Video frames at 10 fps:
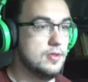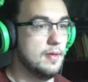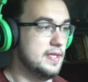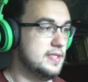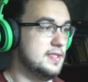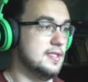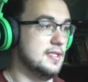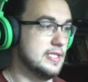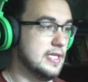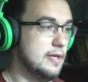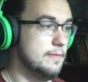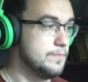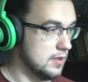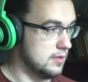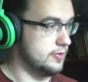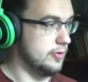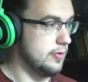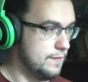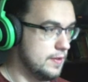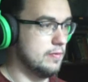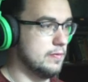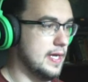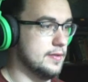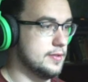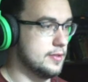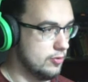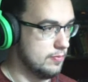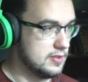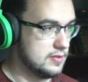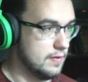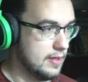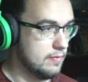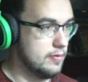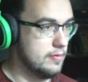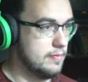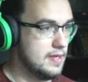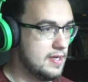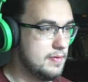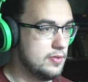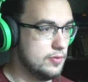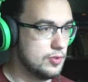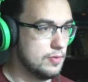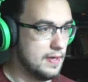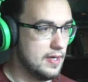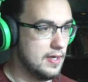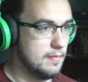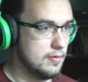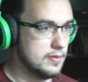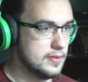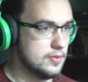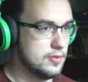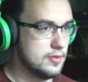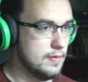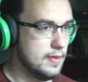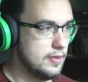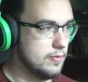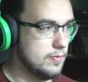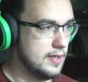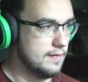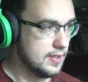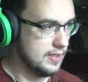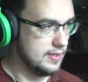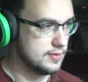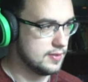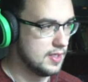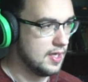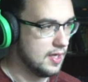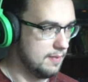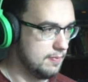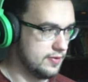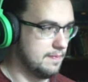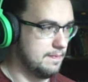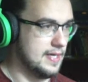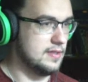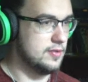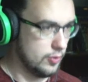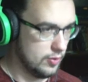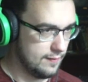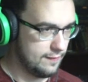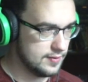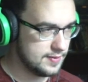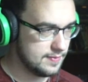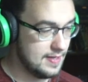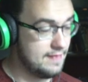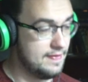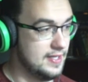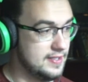the mess that's inside. Also, if you care so much for that room, maybe you should pay more attention to where you leave the keys. I brought them back to your office. Have a nice